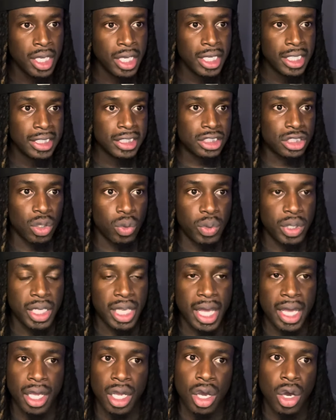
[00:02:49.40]
So we
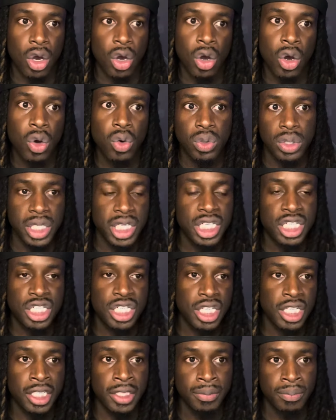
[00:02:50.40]
like, holy
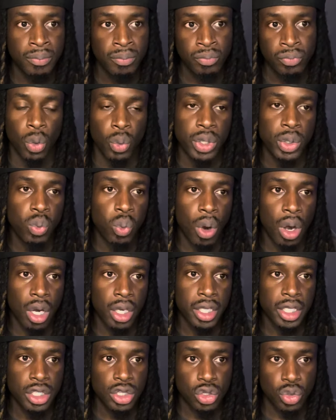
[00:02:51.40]
shit, we
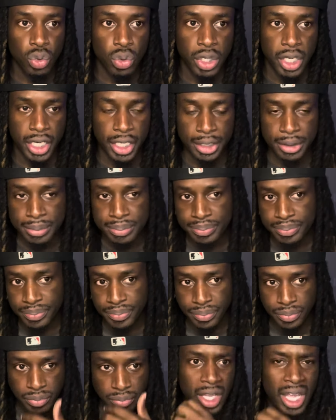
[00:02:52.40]
walking through there.
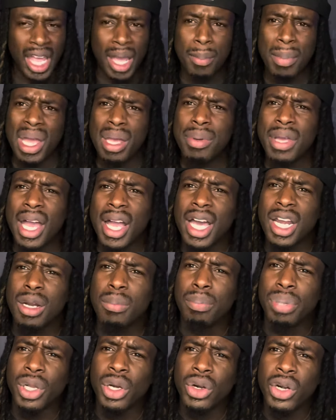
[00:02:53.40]
And maybe I gotta
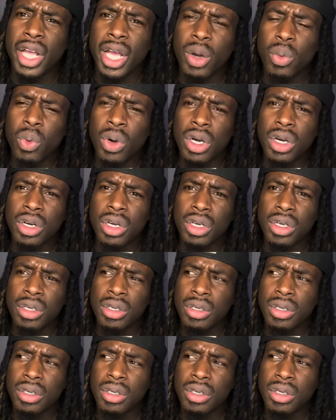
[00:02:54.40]
blur that word.